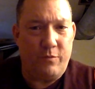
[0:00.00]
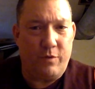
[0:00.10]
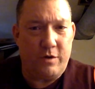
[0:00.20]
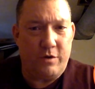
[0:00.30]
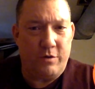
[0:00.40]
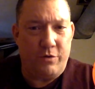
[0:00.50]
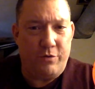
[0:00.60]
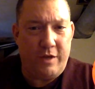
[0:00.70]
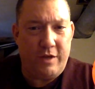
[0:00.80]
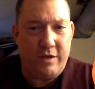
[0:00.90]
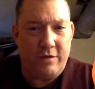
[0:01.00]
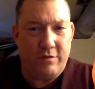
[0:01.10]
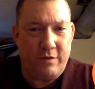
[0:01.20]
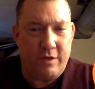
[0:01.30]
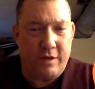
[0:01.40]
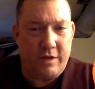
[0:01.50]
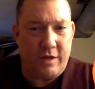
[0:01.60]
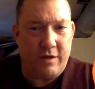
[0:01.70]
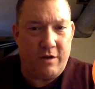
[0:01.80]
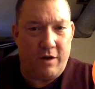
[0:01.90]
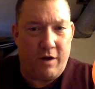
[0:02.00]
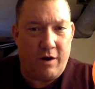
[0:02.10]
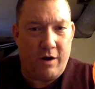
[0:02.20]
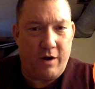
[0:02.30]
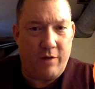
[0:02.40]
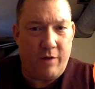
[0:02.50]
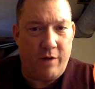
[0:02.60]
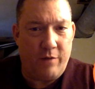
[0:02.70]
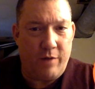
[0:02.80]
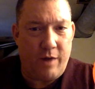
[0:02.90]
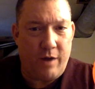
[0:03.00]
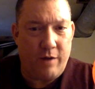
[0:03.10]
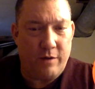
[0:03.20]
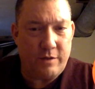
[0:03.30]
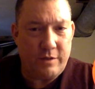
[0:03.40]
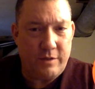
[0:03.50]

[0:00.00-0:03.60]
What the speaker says: where 2 or 3 kids would get in a car and ride around